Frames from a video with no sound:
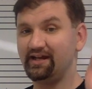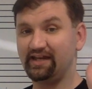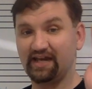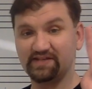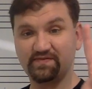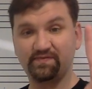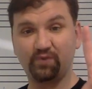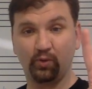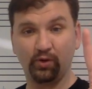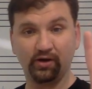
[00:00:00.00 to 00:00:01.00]
It has
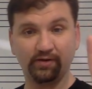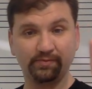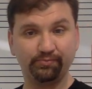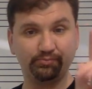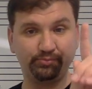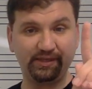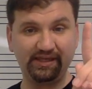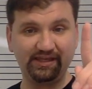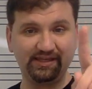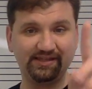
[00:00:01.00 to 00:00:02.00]
4.
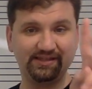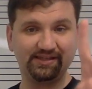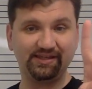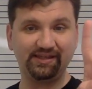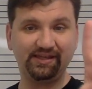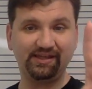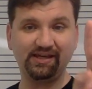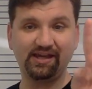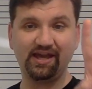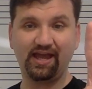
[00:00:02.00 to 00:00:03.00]
B, E,
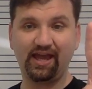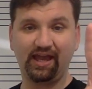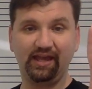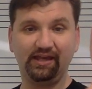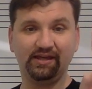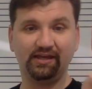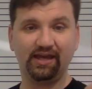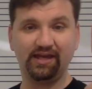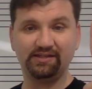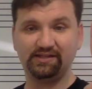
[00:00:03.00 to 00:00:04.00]
A,
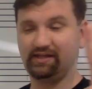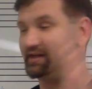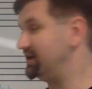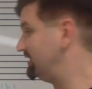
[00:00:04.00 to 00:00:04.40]
and D.